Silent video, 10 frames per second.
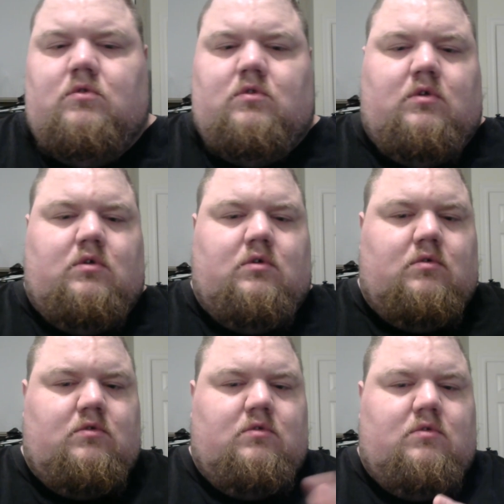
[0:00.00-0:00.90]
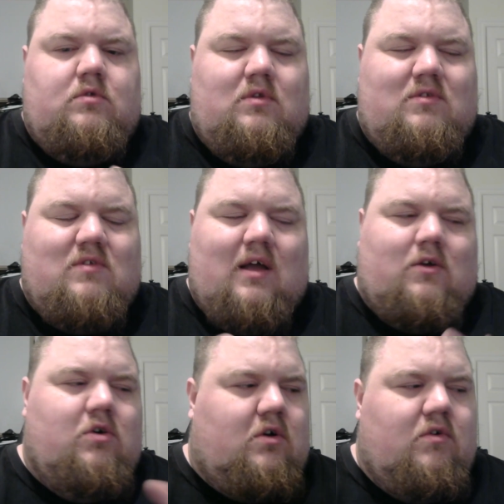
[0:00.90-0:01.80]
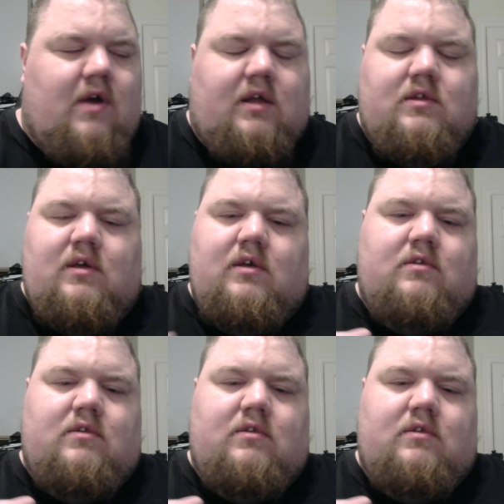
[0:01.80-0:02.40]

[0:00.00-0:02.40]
the it's not cooked correctly.